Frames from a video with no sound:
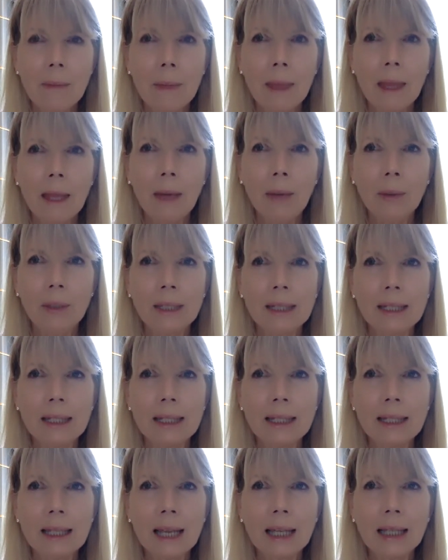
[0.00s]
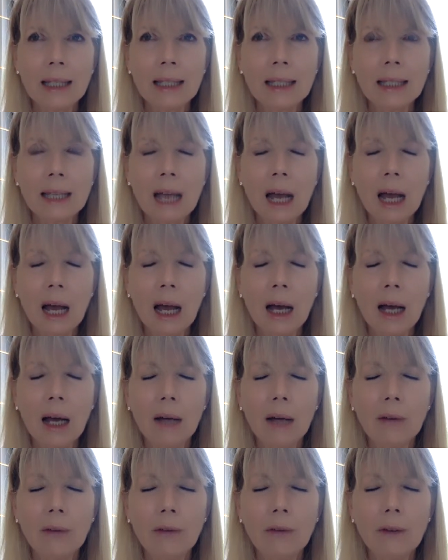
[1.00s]
It was a sense
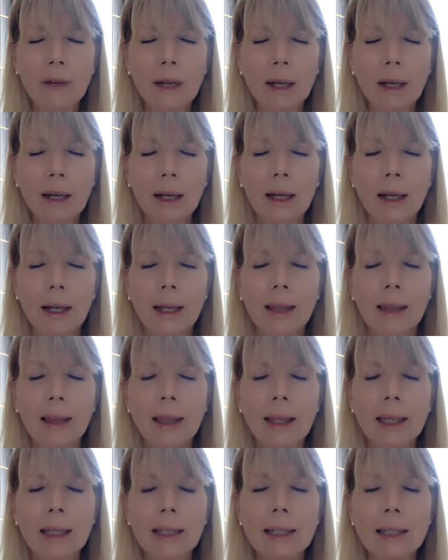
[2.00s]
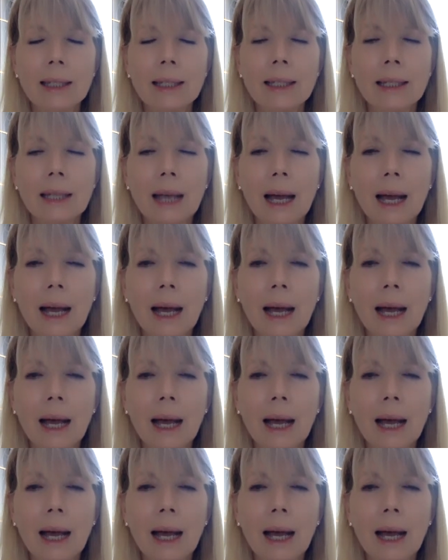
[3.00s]
of this